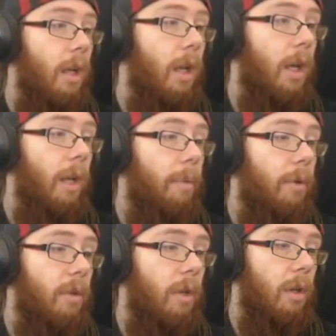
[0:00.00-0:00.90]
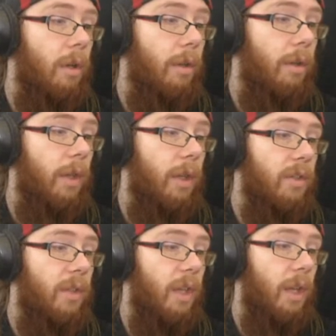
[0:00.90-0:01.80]
I'll put all the
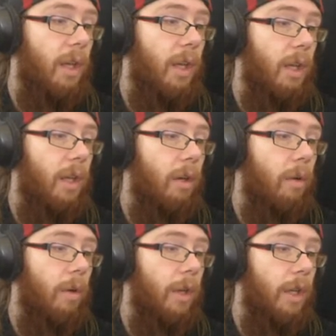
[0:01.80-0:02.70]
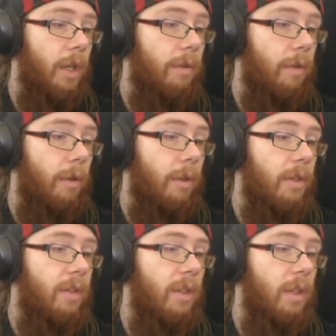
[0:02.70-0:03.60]
things I only need for
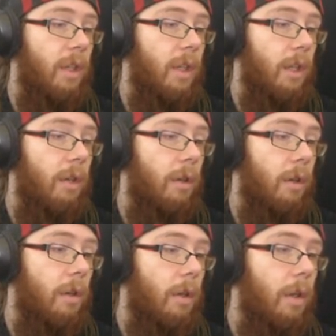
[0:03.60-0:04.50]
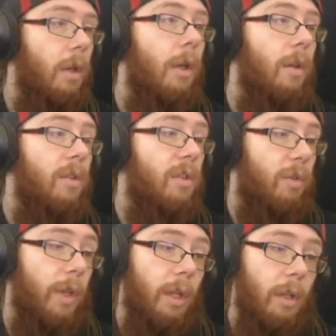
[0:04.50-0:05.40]
this in here. The
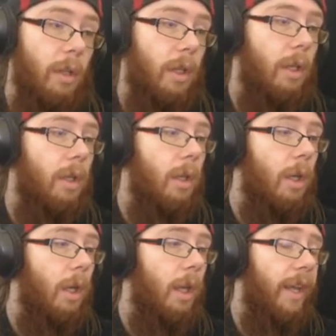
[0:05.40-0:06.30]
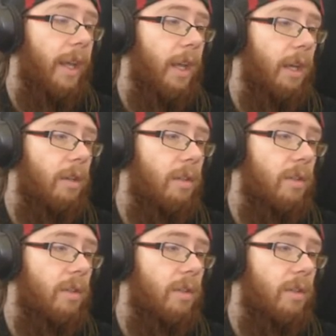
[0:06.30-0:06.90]
string I'll need. And